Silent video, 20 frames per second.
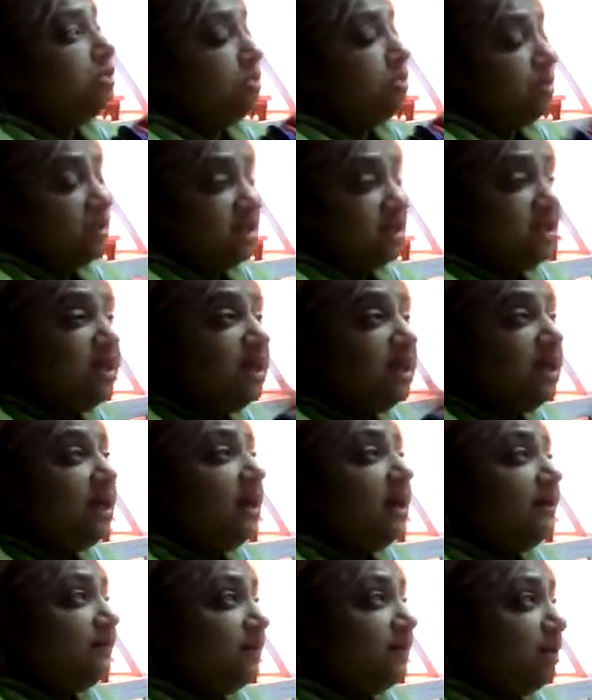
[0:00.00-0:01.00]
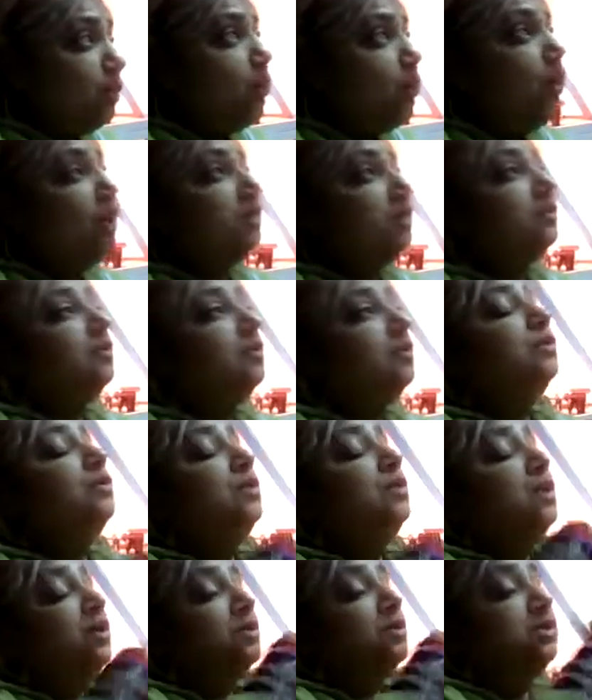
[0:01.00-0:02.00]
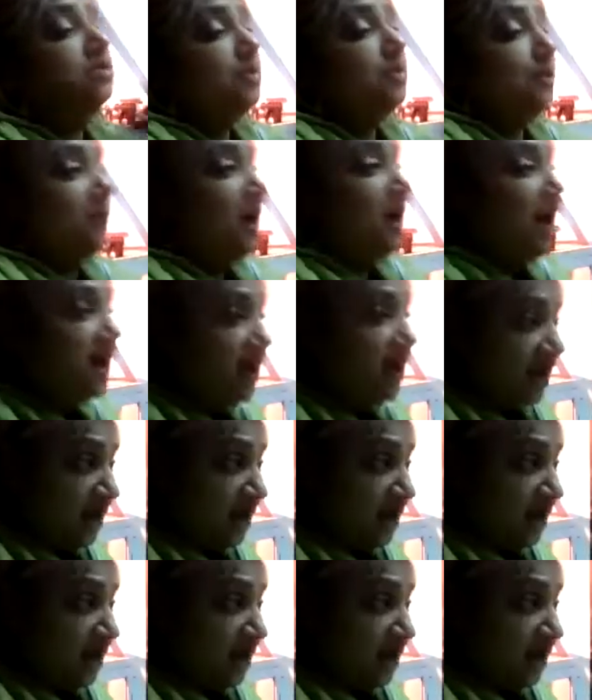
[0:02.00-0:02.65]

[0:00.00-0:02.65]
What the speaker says: you still haven't worked through your sobriety